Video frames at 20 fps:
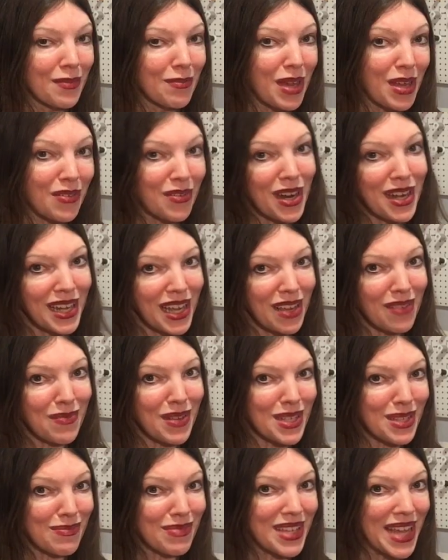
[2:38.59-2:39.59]
my friend gave
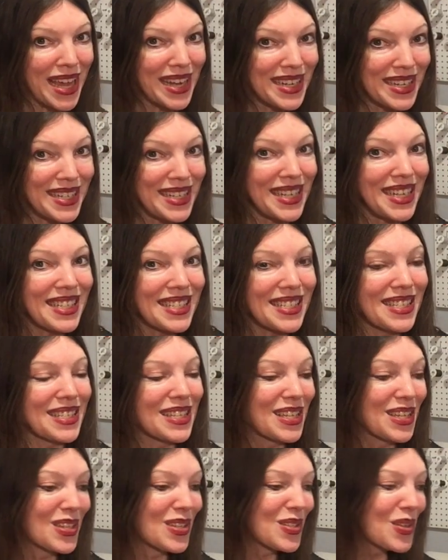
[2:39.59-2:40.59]
me some satin sheets.
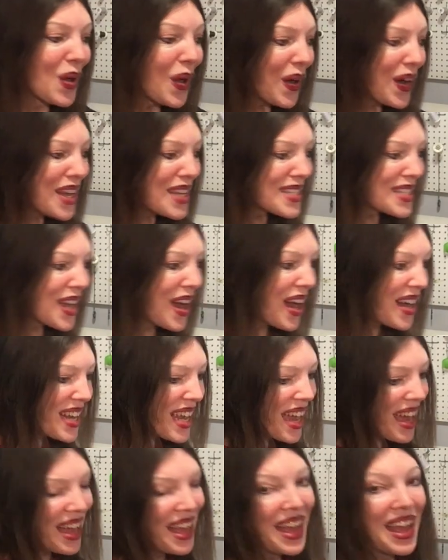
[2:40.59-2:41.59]
Sorry,
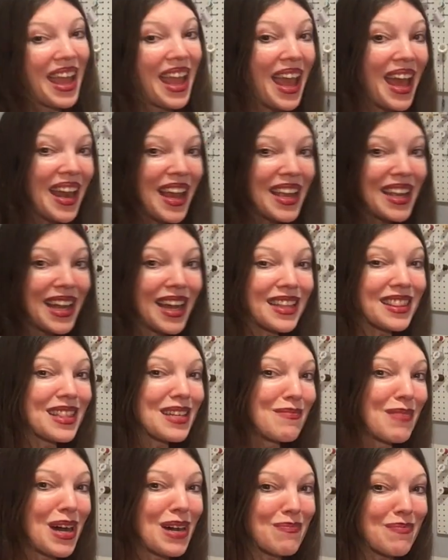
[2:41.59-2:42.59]
Sonia, and I cut
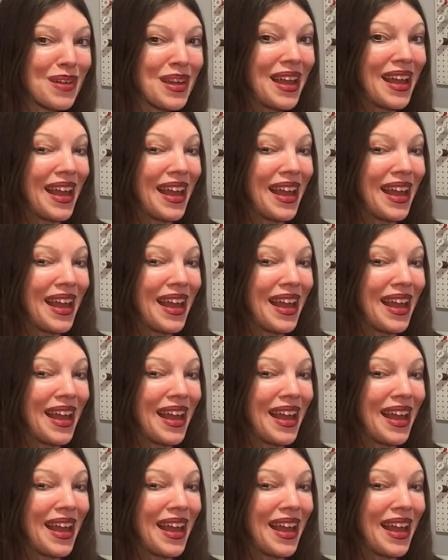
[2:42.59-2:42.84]
them up